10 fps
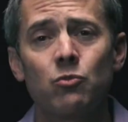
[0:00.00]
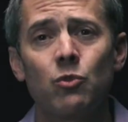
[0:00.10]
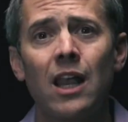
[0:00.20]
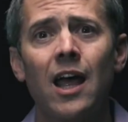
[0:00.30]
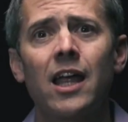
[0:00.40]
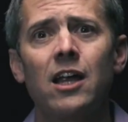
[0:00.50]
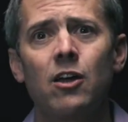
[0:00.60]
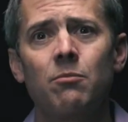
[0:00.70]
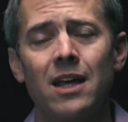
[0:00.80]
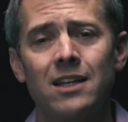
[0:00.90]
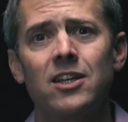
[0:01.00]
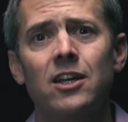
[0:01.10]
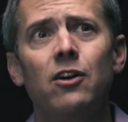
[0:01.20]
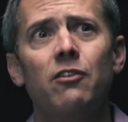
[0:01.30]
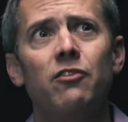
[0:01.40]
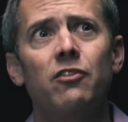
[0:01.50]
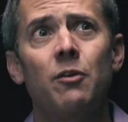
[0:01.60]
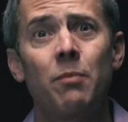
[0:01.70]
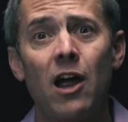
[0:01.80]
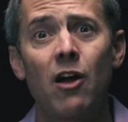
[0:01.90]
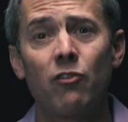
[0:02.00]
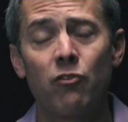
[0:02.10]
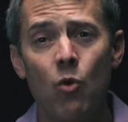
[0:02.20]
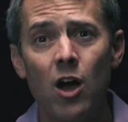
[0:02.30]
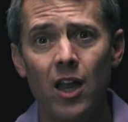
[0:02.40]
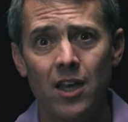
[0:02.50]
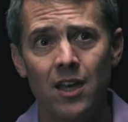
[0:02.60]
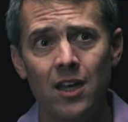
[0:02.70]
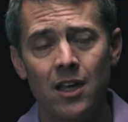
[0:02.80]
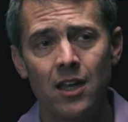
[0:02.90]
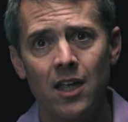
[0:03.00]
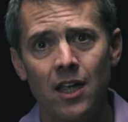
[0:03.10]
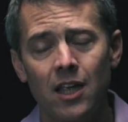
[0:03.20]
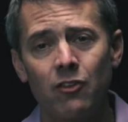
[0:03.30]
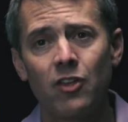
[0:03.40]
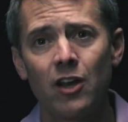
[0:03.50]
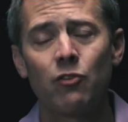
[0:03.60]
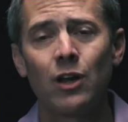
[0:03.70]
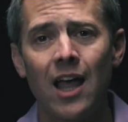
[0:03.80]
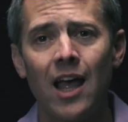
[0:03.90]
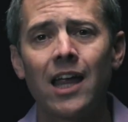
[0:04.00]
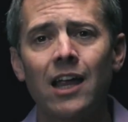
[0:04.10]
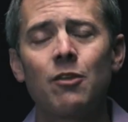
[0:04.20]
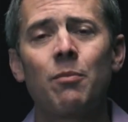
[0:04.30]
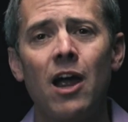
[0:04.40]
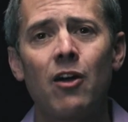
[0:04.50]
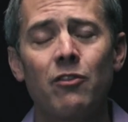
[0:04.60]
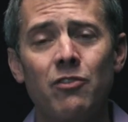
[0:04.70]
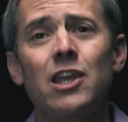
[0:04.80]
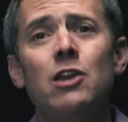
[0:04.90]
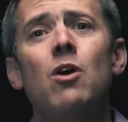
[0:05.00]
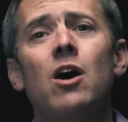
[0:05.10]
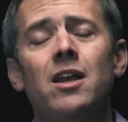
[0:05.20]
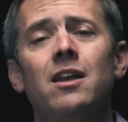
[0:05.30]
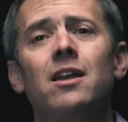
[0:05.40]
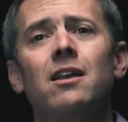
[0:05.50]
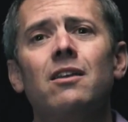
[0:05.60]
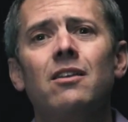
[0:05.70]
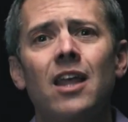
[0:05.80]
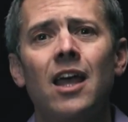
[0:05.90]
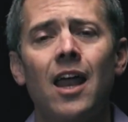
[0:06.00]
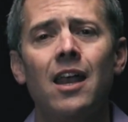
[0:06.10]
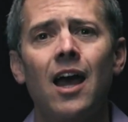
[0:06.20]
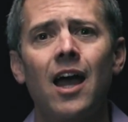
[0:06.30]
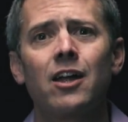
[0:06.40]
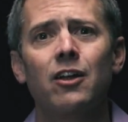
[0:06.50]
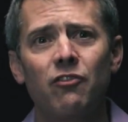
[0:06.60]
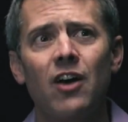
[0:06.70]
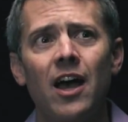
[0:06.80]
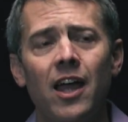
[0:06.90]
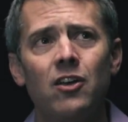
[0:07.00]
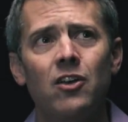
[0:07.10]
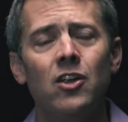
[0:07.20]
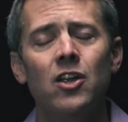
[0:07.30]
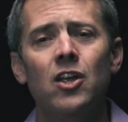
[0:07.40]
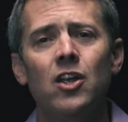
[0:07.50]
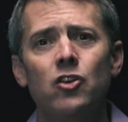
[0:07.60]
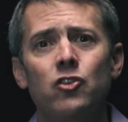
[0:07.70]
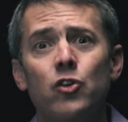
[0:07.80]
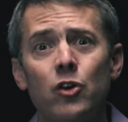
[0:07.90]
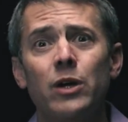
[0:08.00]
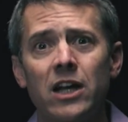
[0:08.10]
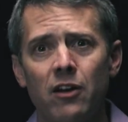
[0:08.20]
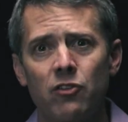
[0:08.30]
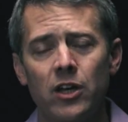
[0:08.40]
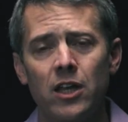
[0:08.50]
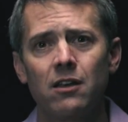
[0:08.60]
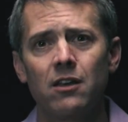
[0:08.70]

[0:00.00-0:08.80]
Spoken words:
relying on myself, the power of one. Instead of relying on the power of the One, that I could find true recovery in.